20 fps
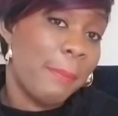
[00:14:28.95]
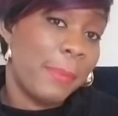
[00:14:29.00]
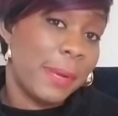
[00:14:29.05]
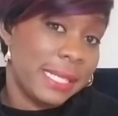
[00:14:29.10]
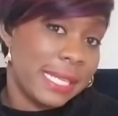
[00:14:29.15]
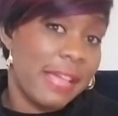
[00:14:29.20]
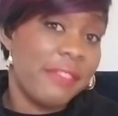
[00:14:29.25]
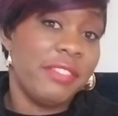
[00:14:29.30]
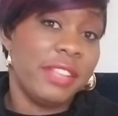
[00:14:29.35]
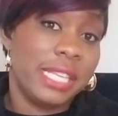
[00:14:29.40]

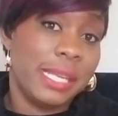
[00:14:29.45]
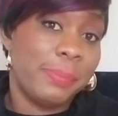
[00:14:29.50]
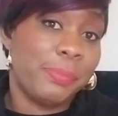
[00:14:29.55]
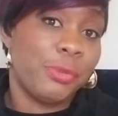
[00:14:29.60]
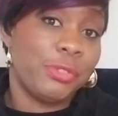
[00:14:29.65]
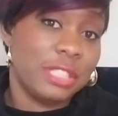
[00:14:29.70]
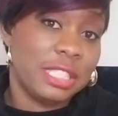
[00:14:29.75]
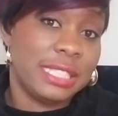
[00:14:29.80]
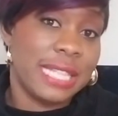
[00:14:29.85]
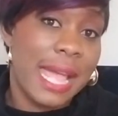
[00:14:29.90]
But definitely
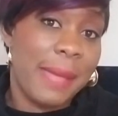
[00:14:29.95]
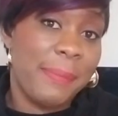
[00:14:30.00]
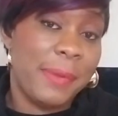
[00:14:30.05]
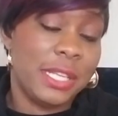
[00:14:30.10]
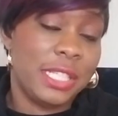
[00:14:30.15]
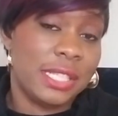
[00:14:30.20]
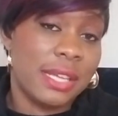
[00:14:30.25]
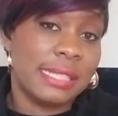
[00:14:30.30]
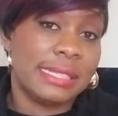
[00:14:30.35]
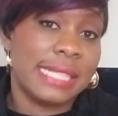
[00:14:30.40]

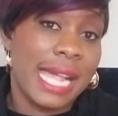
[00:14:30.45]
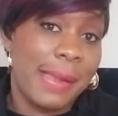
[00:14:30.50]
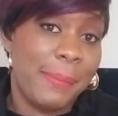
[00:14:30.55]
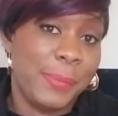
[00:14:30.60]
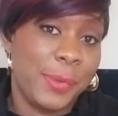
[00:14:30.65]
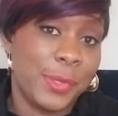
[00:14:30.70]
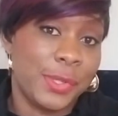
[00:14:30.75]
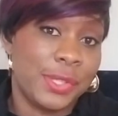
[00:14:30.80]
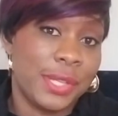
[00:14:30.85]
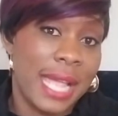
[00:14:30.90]
prototyping does
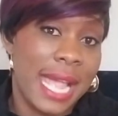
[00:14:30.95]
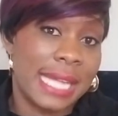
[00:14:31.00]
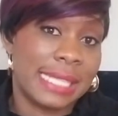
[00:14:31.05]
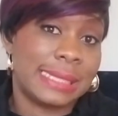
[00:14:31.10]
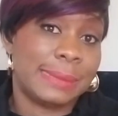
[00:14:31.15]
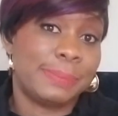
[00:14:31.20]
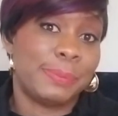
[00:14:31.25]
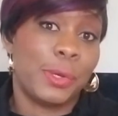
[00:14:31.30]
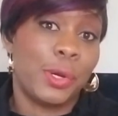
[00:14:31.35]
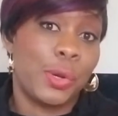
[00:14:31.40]
help you to
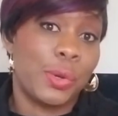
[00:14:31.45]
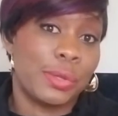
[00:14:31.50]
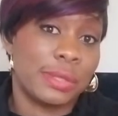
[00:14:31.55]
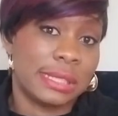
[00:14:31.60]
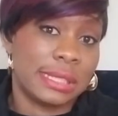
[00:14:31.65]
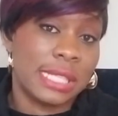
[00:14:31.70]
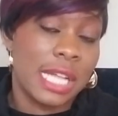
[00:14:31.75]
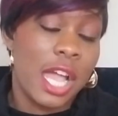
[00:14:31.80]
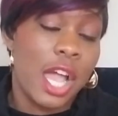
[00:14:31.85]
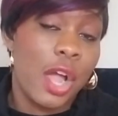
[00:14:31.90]

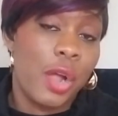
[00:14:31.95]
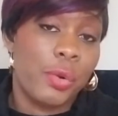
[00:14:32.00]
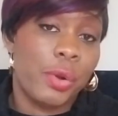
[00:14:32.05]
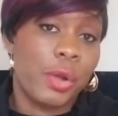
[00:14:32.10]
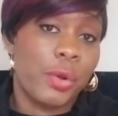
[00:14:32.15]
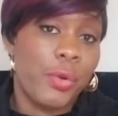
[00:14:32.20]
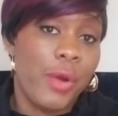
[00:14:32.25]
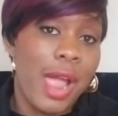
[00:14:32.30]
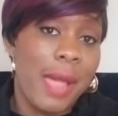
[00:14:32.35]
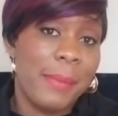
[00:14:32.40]
expose
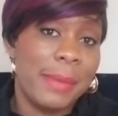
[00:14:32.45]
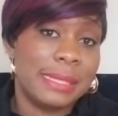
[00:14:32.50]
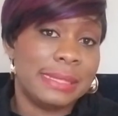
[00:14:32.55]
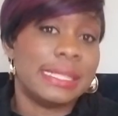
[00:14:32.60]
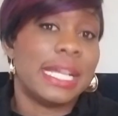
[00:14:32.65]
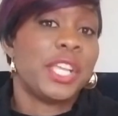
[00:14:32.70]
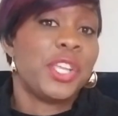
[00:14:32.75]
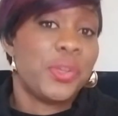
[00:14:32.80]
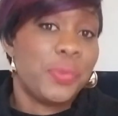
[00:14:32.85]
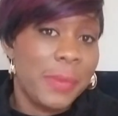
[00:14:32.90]
requirements
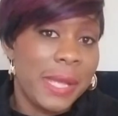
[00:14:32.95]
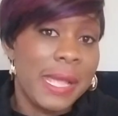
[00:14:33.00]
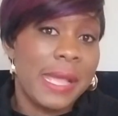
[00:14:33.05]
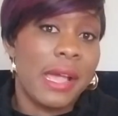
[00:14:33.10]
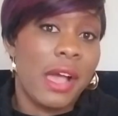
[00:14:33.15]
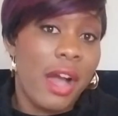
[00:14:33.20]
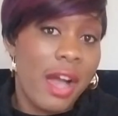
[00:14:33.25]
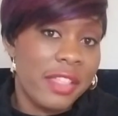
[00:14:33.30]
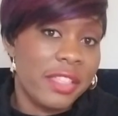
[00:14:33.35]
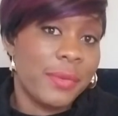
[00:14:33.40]
that you
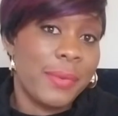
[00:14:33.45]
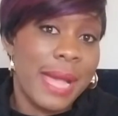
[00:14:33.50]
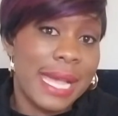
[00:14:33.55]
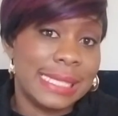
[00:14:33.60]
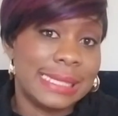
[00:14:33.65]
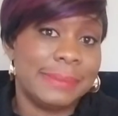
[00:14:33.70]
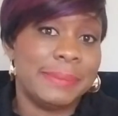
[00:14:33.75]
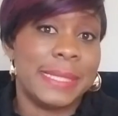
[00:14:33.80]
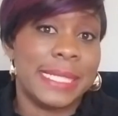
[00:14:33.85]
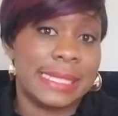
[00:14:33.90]
may
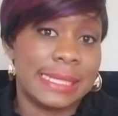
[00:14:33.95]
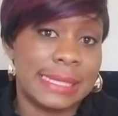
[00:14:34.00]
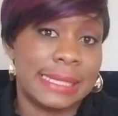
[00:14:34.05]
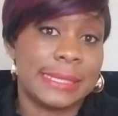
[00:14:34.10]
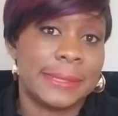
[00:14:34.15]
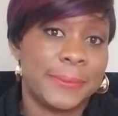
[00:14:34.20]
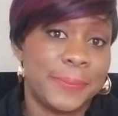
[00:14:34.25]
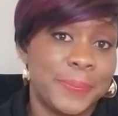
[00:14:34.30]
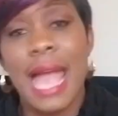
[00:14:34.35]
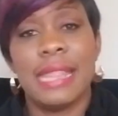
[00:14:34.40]
otherwise miss.